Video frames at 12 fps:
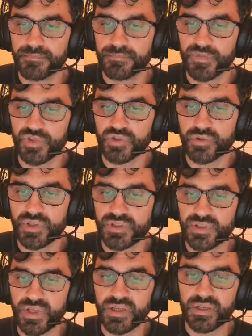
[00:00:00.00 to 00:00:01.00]
address
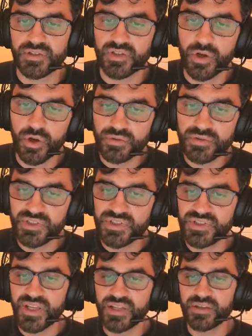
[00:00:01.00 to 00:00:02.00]
data. So all these
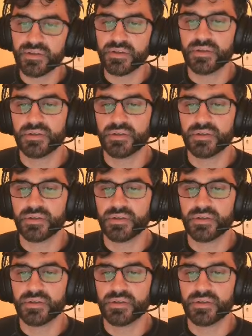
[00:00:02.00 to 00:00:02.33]
data,